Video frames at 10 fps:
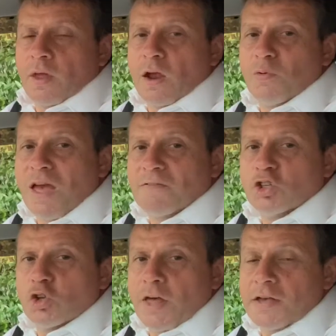Here we have a
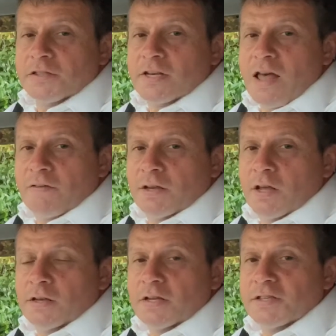2011
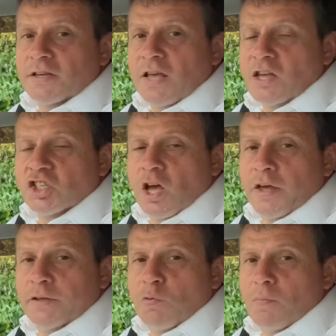Nissan
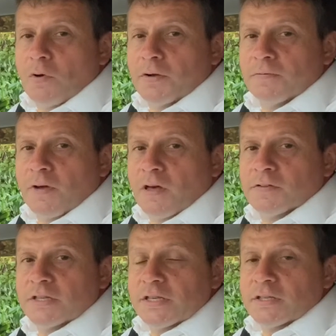Qashqai 1.5
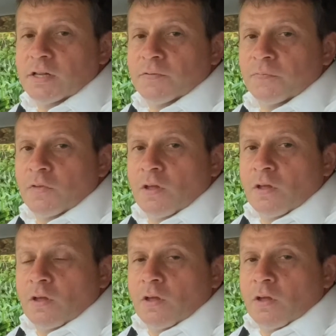diesel.
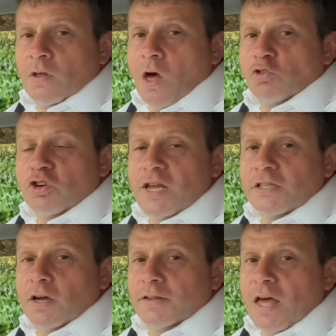
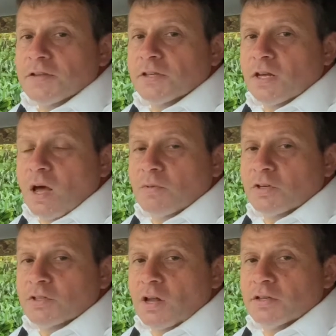189,000
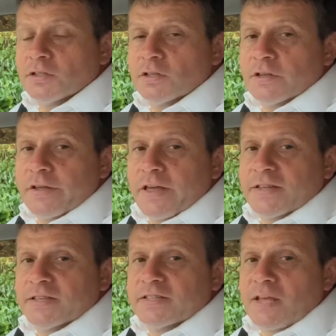kilometres on it.
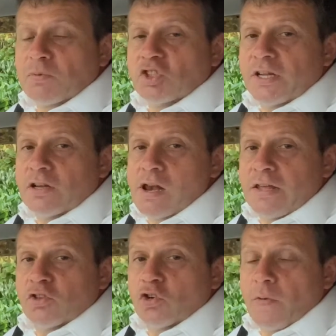It's exceptionally
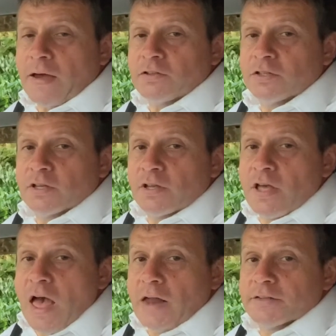clean throughout
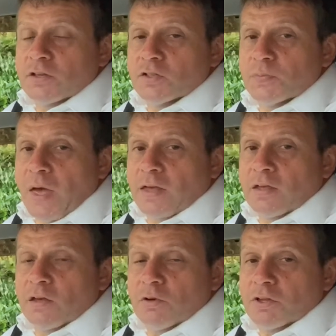and it's a good
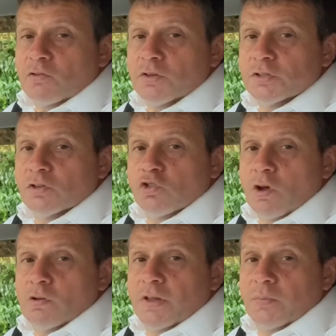spec with the cruise
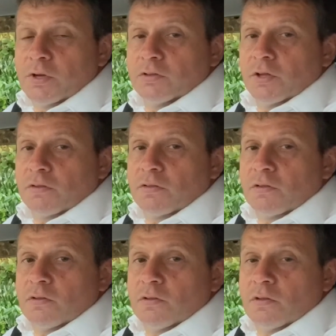control and the Bluetooth.
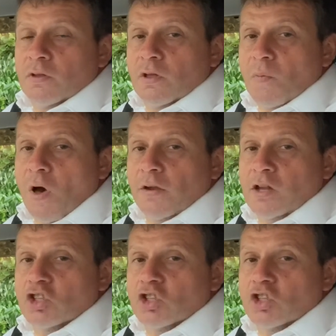Come on, I'll